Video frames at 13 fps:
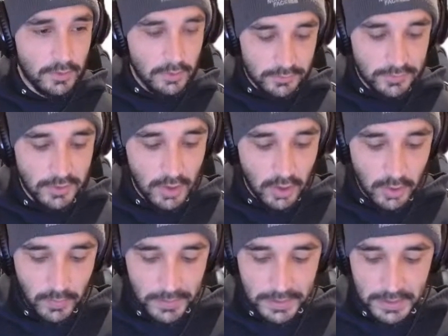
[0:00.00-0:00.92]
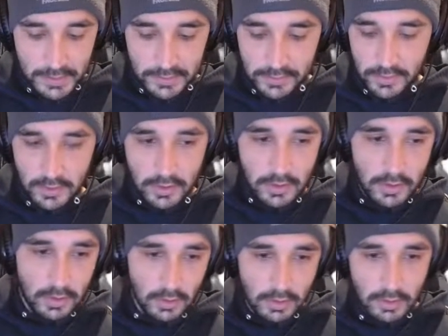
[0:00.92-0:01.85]
So we need
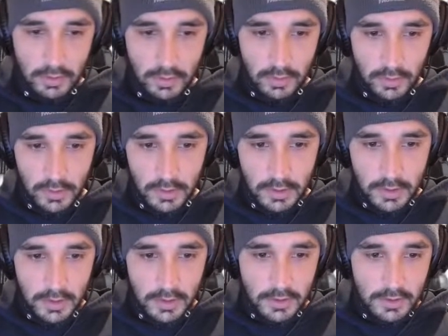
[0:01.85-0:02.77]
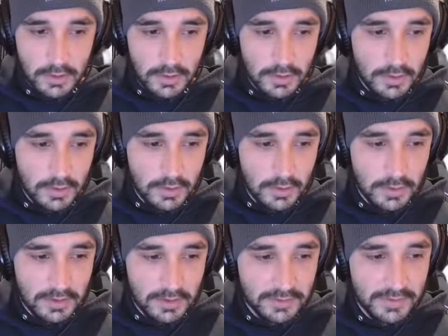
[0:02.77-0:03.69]
to...
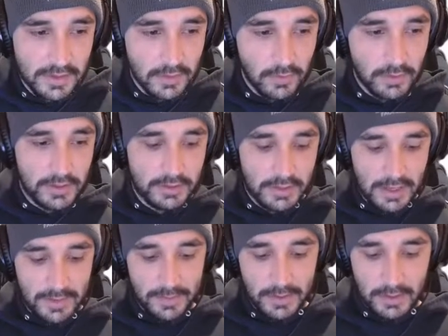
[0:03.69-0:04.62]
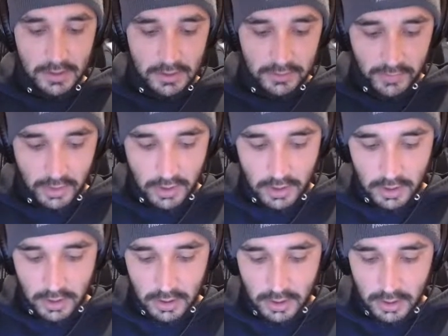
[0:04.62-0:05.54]
Next thing we're going to type in is
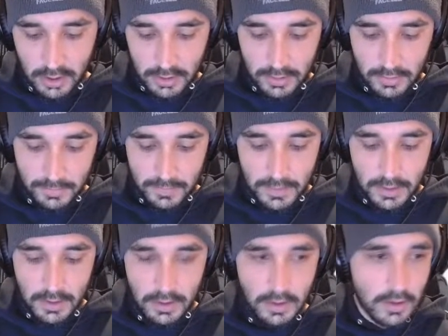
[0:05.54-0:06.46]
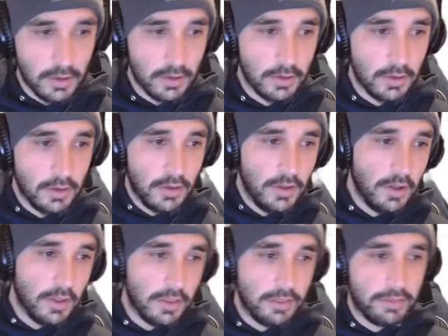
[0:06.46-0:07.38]
Arma
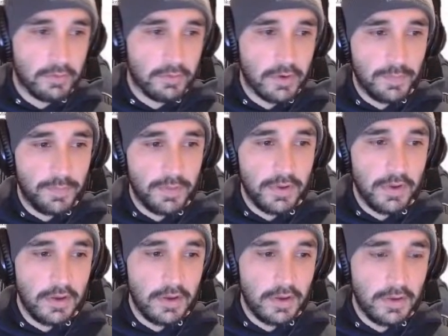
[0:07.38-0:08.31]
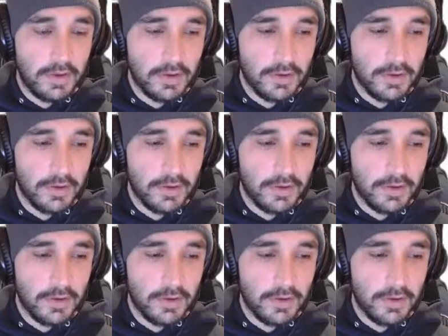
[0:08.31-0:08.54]
3P.